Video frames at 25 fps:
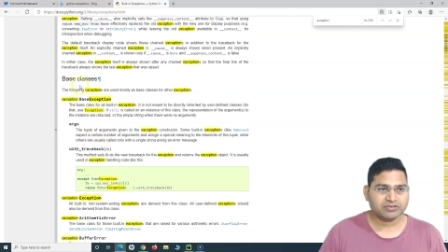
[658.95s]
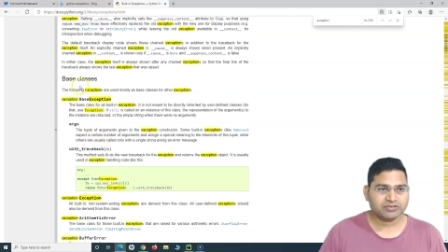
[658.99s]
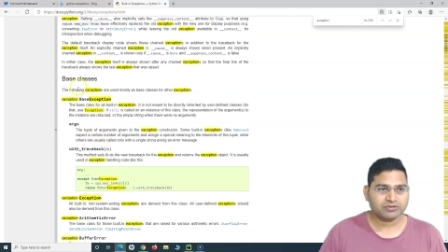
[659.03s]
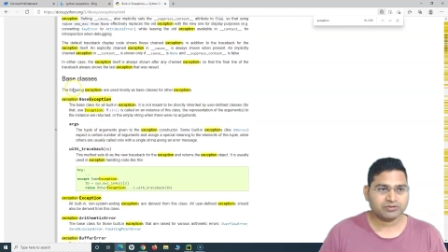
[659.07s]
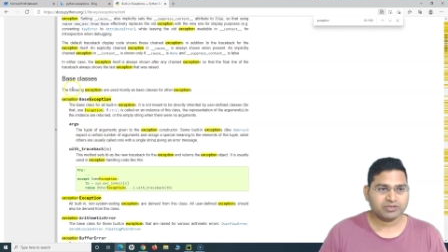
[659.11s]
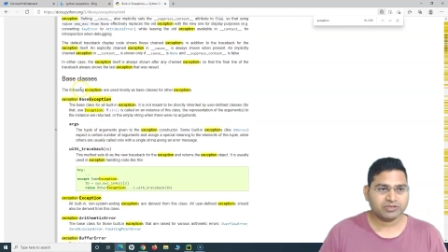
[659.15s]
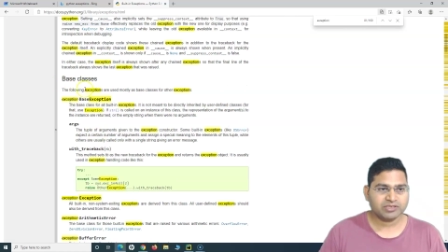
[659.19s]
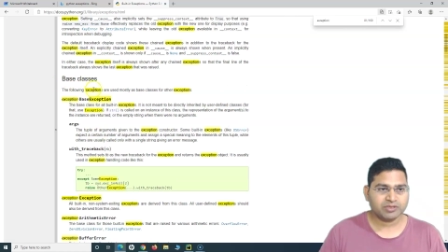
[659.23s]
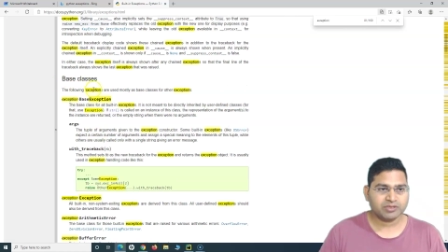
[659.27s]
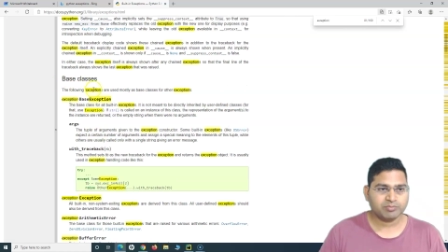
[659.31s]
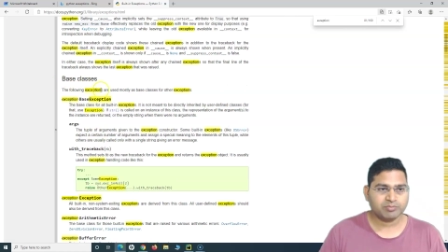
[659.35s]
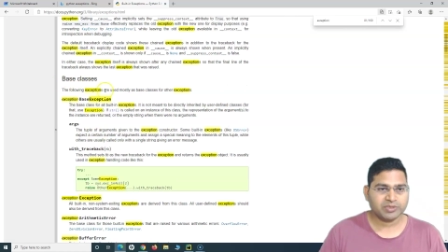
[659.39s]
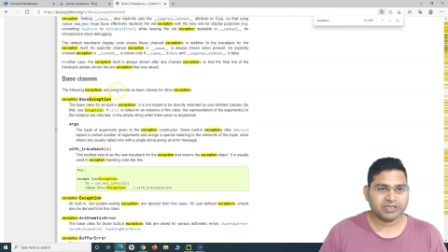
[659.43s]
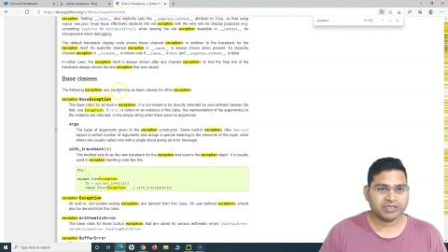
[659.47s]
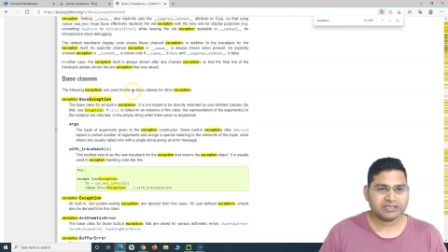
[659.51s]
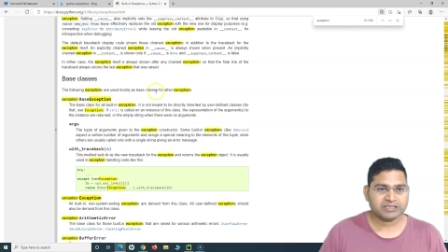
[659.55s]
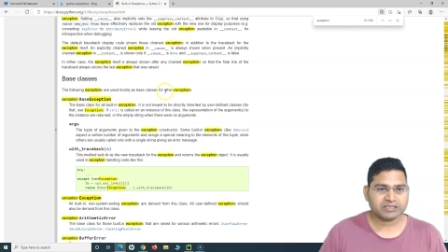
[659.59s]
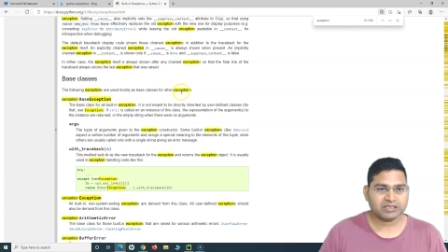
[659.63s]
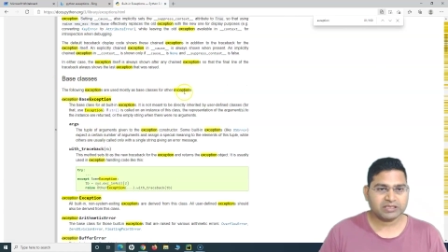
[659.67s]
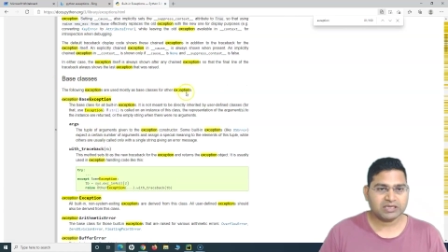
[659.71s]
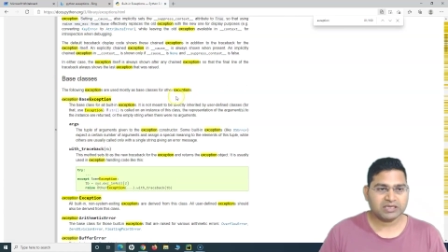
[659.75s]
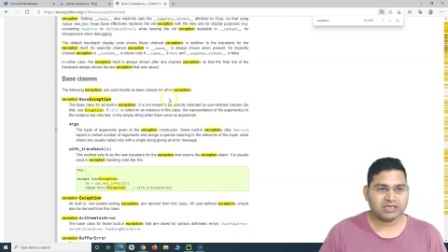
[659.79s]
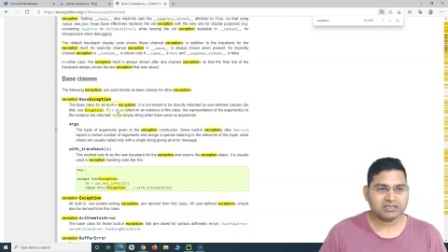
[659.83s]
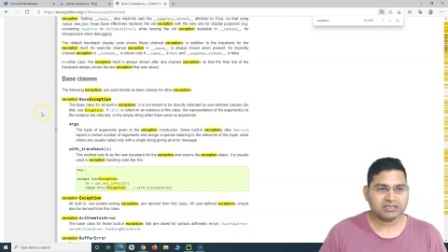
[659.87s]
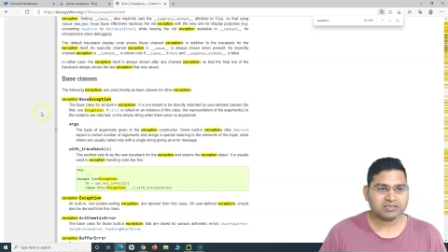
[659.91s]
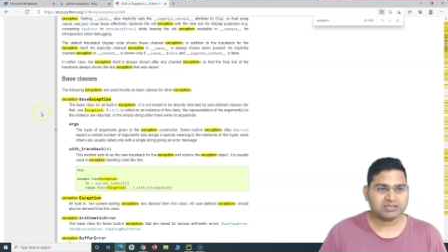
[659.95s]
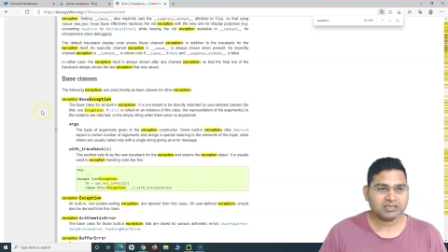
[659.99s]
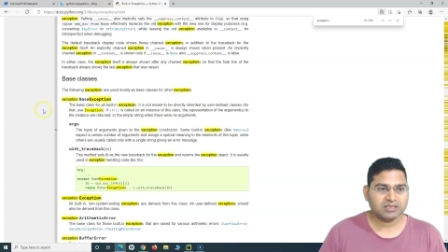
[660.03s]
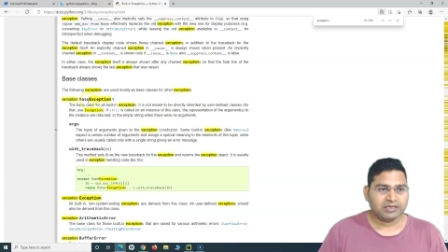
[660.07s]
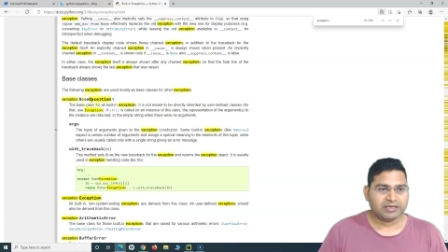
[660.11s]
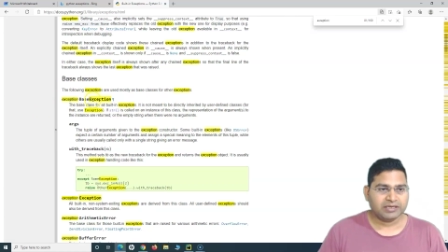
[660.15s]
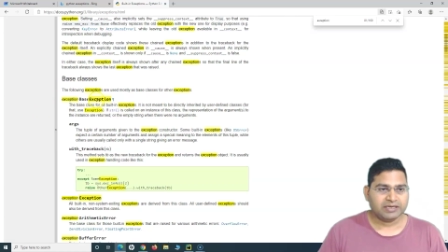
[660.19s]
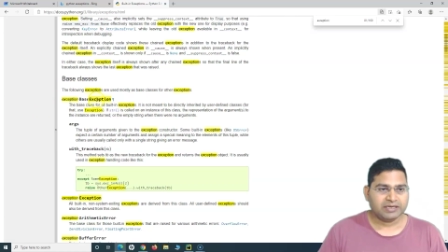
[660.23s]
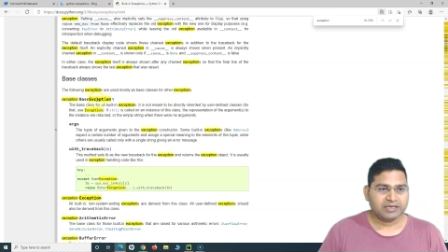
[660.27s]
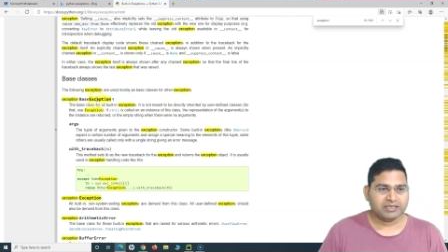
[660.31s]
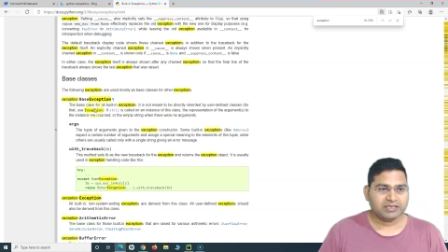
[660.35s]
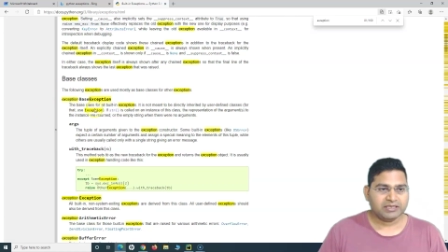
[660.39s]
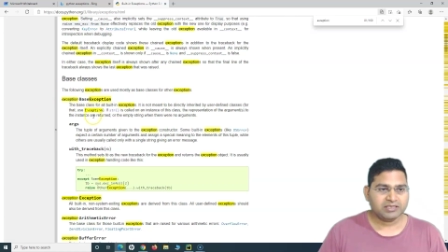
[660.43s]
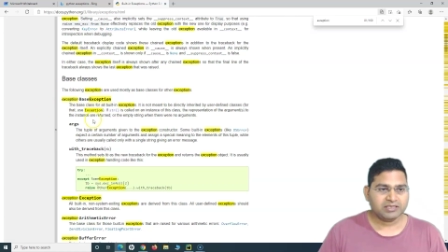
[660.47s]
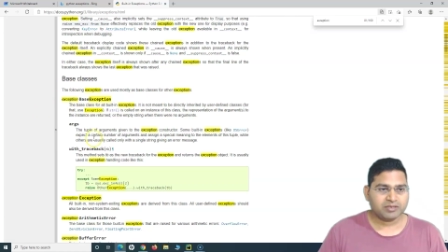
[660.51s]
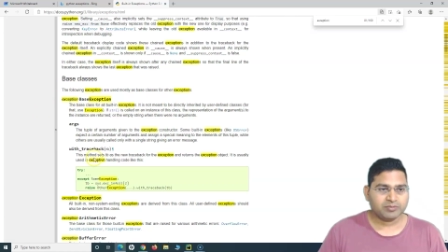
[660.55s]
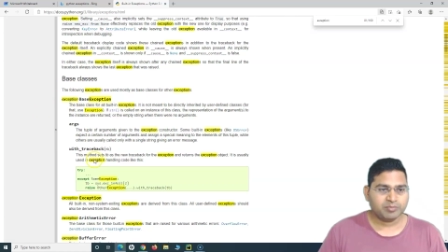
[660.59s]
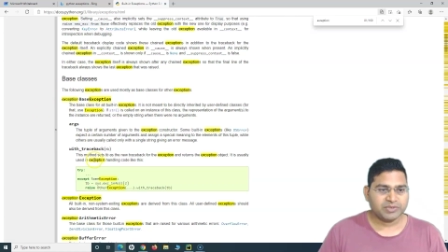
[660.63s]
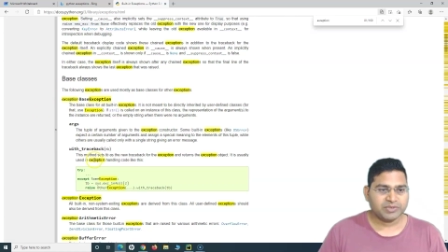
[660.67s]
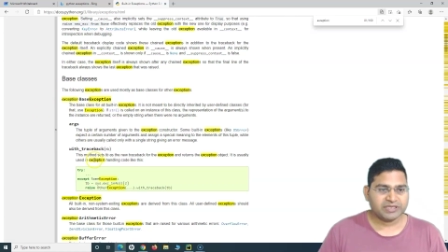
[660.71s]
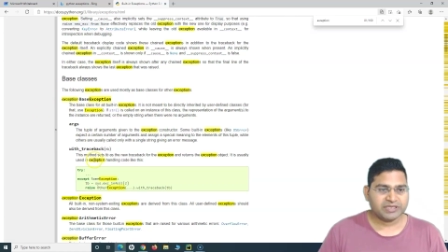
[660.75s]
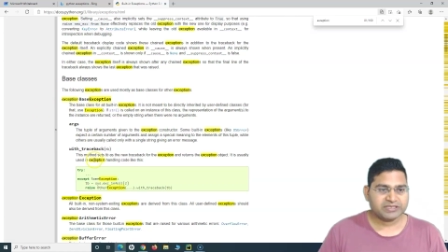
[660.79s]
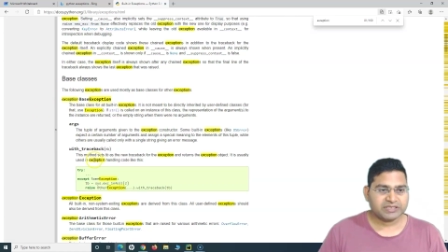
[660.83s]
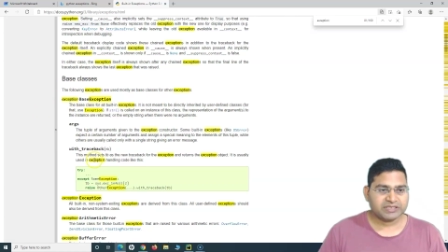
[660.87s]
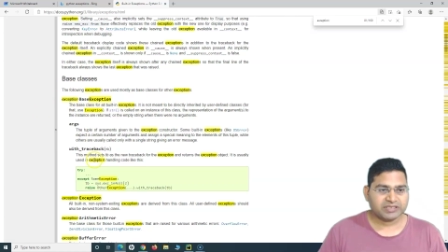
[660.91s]
So there's the base class and
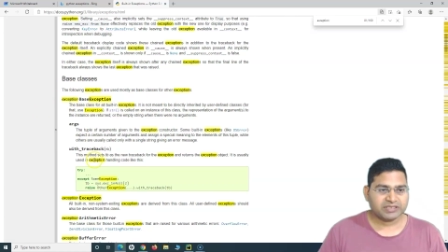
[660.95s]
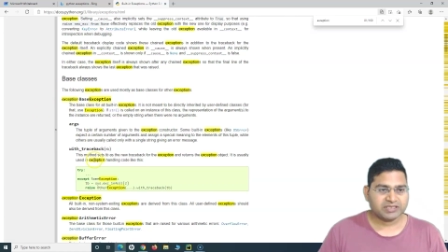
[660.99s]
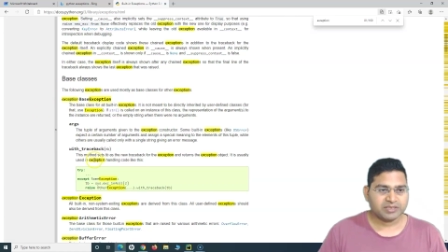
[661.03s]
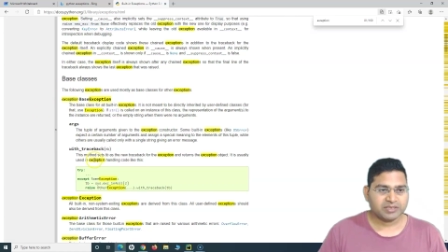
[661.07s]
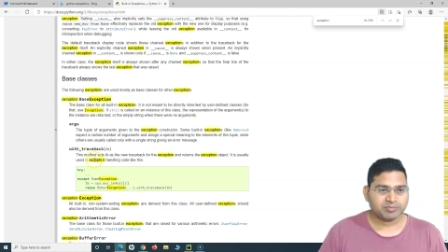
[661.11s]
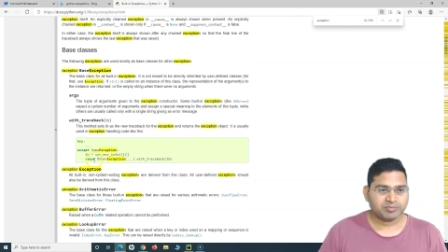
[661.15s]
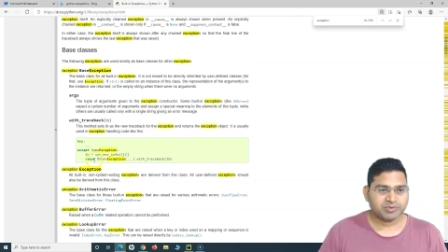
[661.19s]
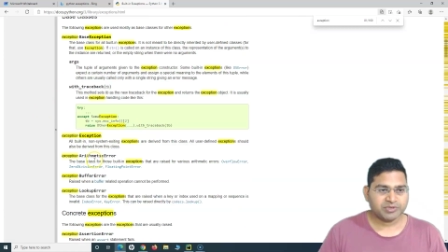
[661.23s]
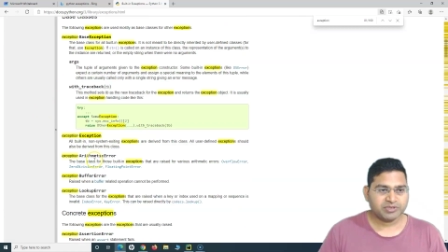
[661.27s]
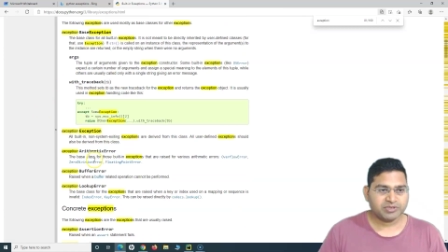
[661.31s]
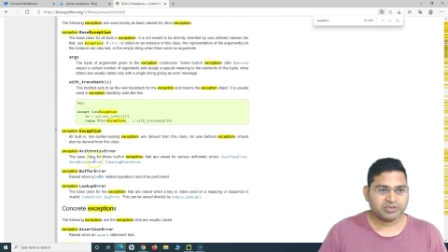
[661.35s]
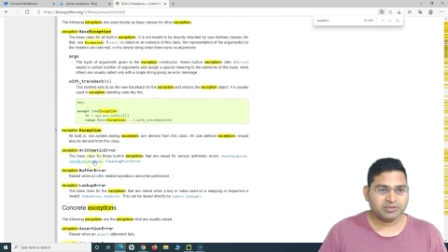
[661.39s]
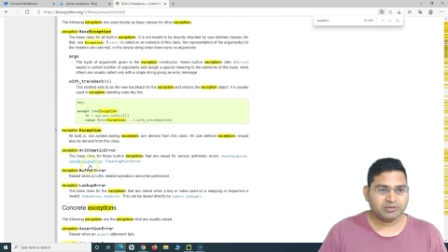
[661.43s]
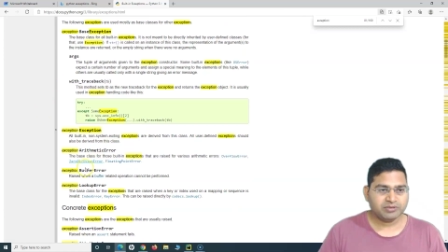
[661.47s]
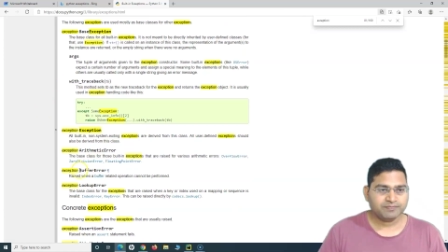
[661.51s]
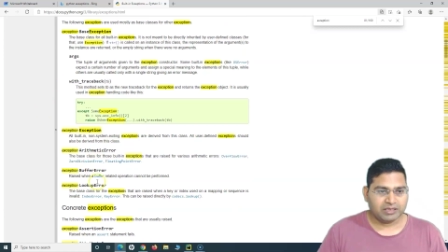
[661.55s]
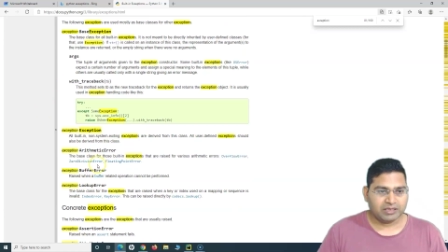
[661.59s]
base exception